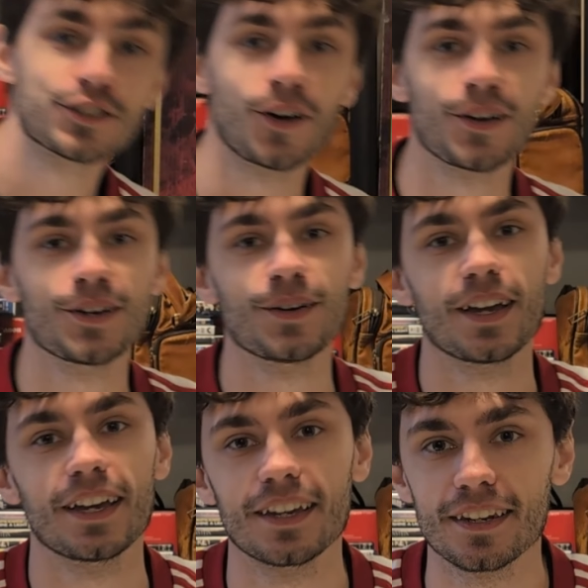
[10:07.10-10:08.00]
to show you
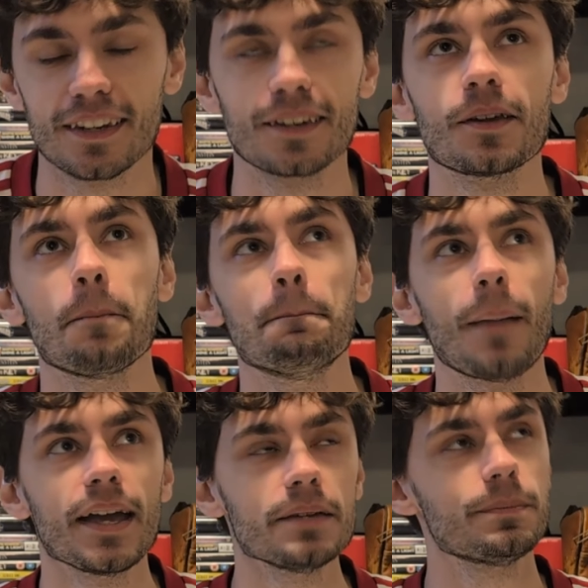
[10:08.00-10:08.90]
in,
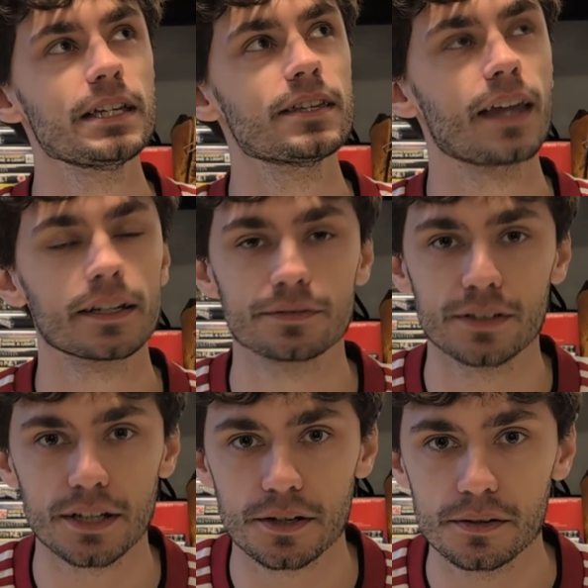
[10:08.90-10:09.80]
might be the next
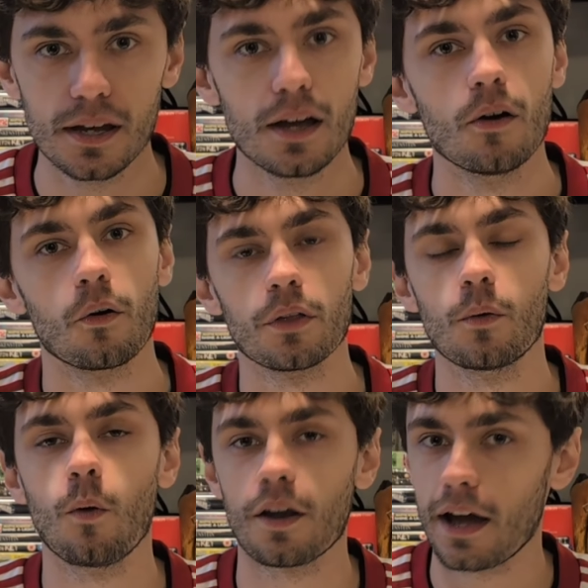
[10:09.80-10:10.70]
video or the
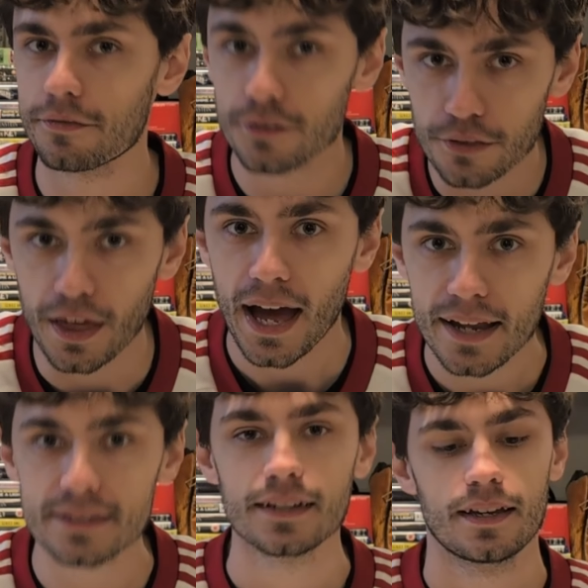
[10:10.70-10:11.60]
one after
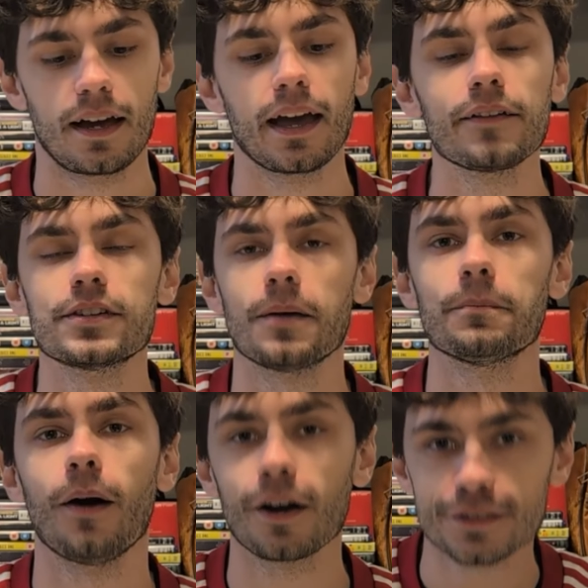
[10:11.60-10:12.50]
that. I haven't
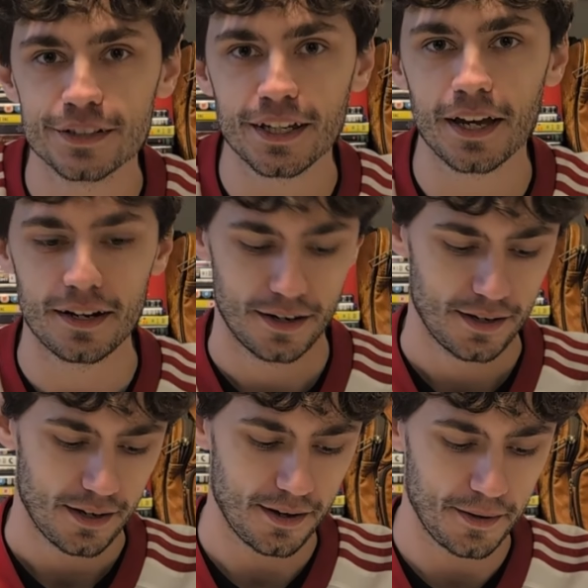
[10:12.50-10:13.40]
unboxed it yet,
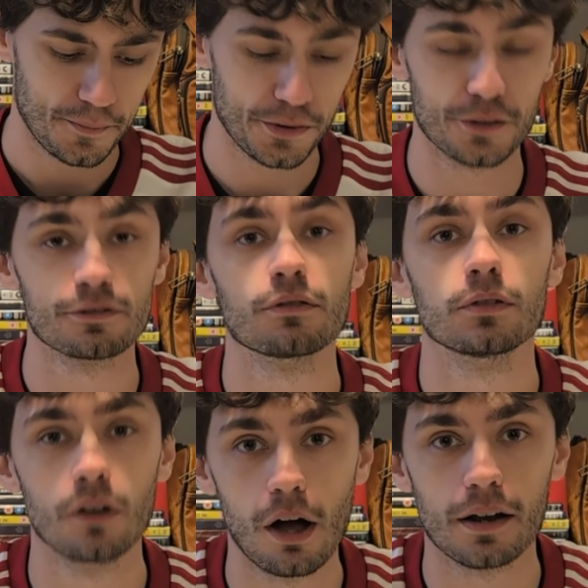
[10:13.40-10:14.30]
but there's a
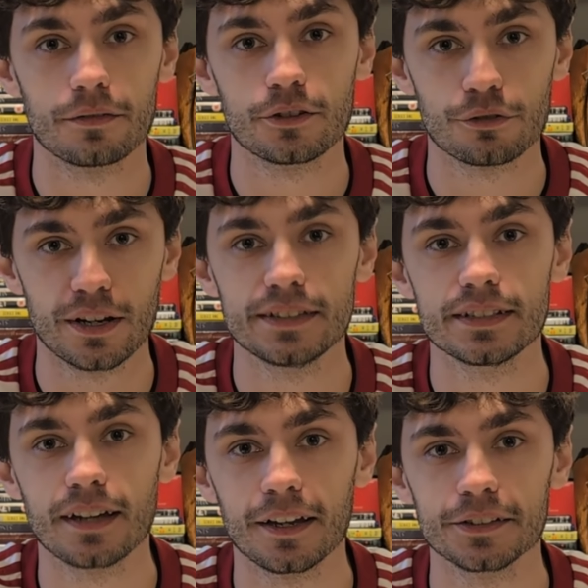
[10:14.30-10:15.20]
lot of
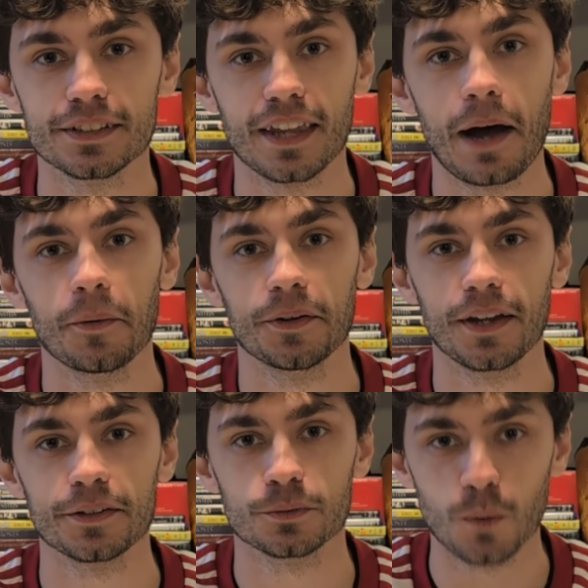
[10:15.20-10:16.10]
crazy titles in that
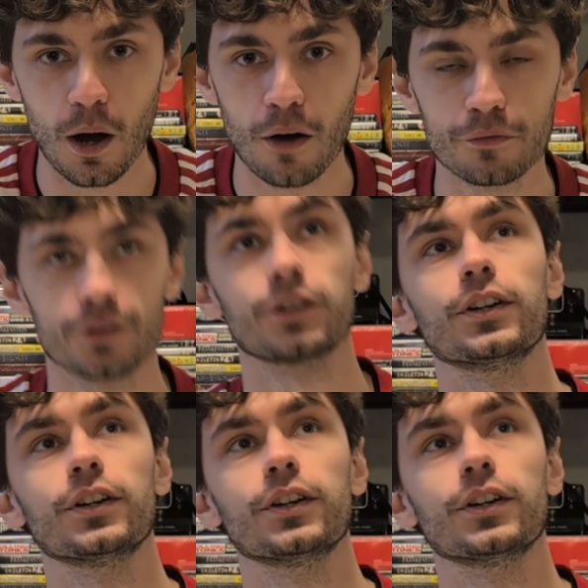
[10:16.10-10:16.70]
one as well.